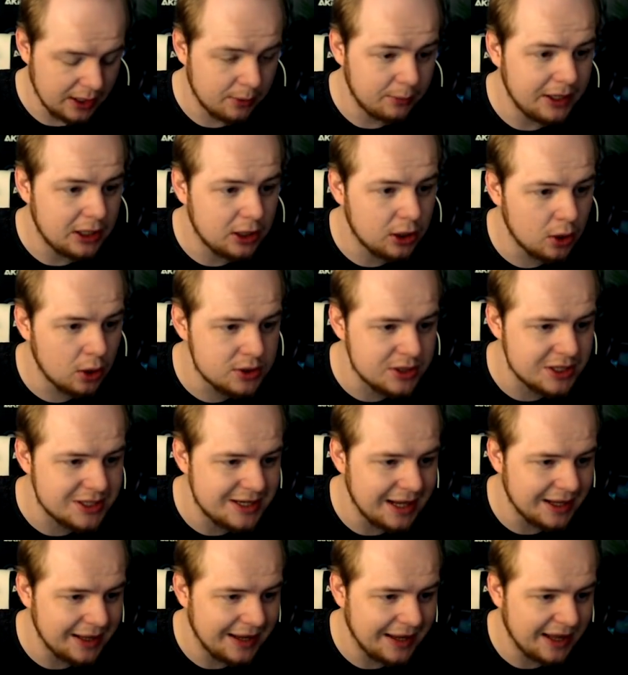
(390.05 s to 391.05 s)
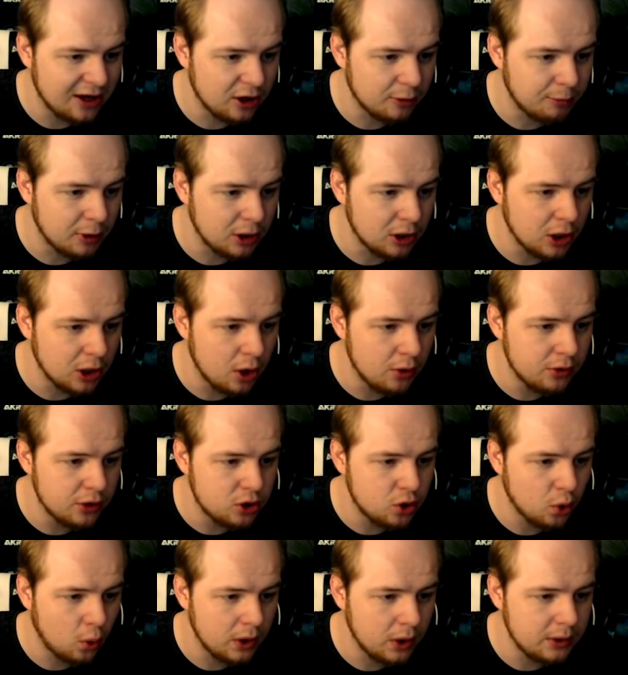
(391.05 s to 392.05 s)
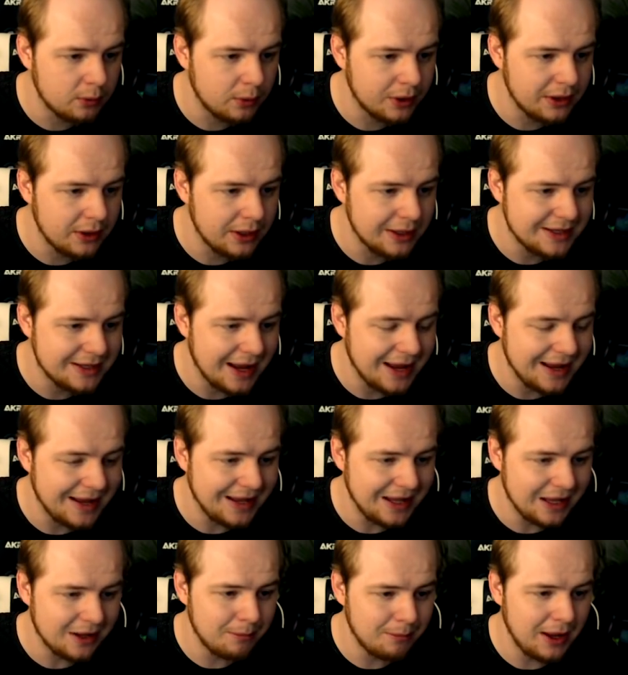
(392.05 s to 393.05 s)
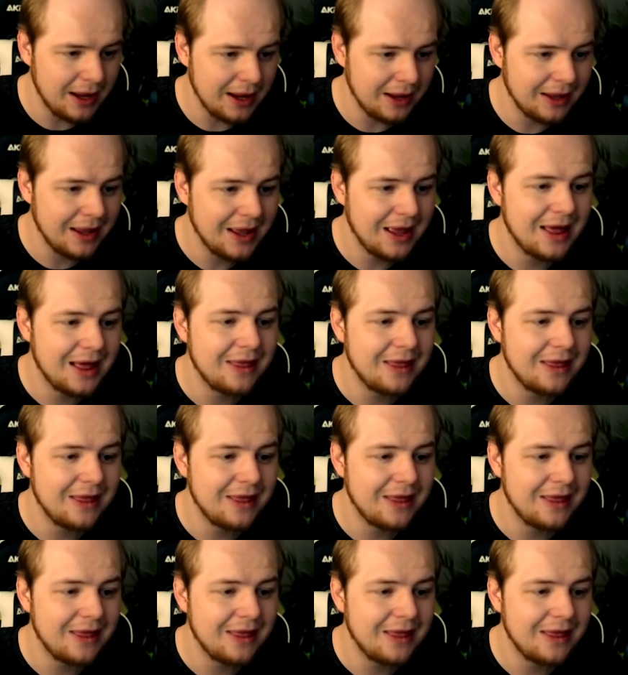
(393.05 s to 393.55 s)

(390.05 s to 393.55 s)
and we close this daily candle below the twenty-one day E M A,